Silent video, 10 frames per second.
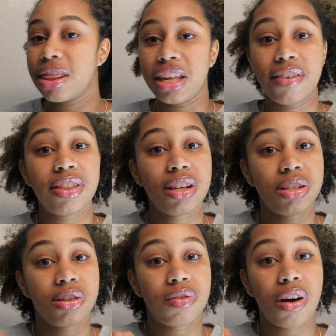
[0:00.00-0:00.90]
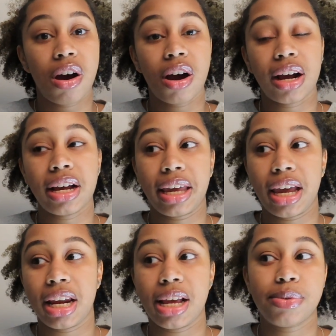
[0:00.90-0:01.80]
Even the sarong,
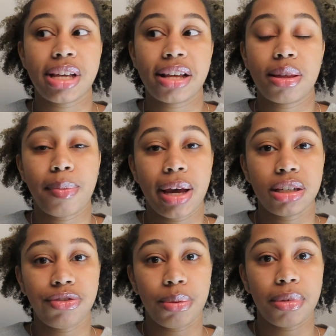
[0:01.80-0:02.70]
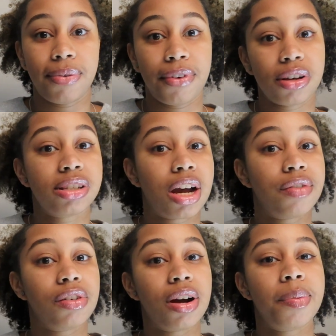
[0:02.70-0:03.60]
again, it was like the mesh from the first
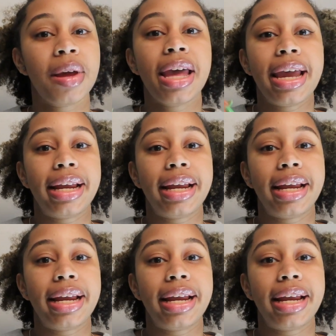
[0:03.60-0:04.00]
cover up.